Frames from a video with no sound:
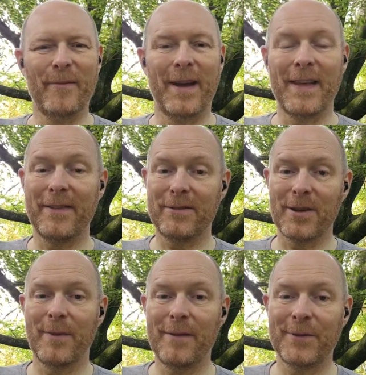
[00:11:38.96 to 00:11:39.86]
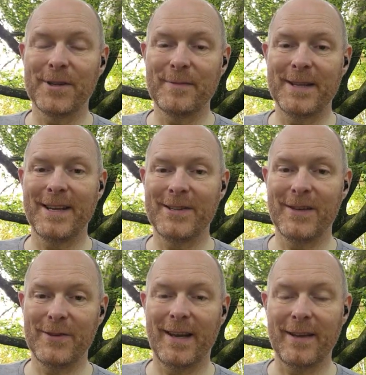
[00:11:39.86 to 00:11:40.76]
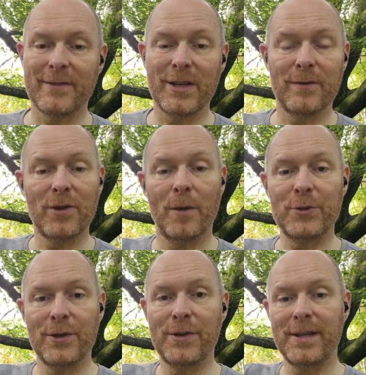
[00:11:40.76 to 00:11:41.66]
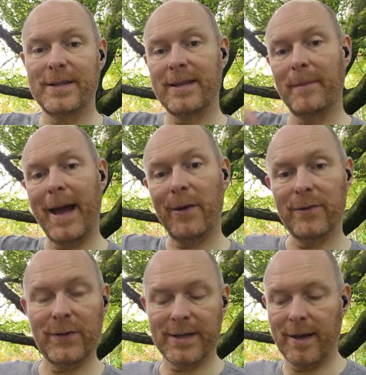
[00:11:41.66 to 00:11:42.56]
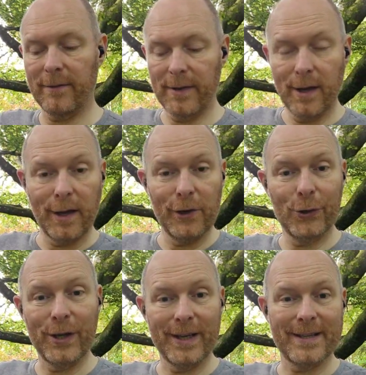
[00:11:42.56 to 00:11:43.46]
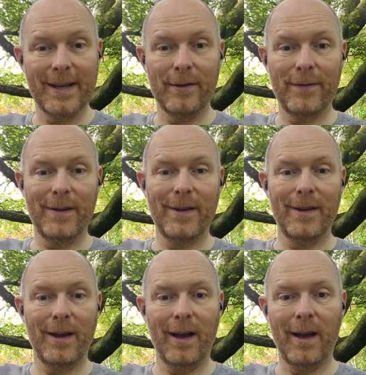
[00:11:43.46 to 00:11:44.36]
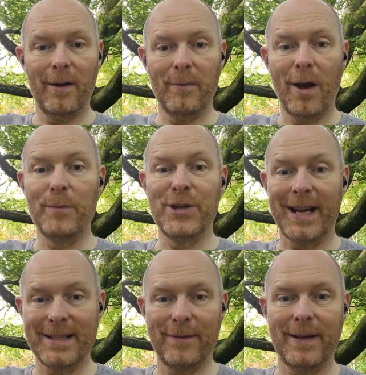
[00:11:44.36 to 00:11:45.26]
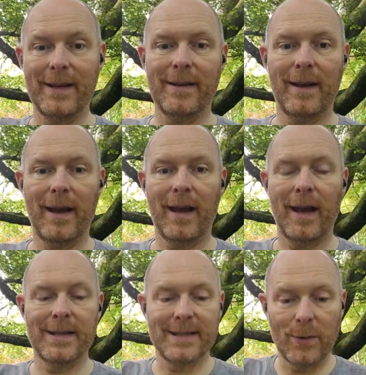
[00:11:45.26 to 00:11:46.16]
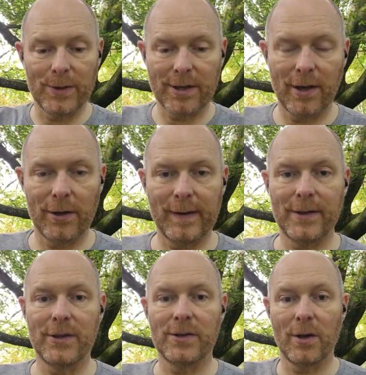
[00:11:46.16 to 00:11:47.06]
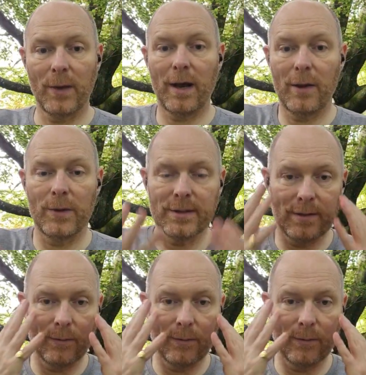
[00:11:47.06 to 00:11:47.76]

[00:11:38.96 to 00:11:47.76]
then so mindfulness and meditation gives you the opportunity to come out of yourself and look at yourself objectively and see what's going on around you. So when I was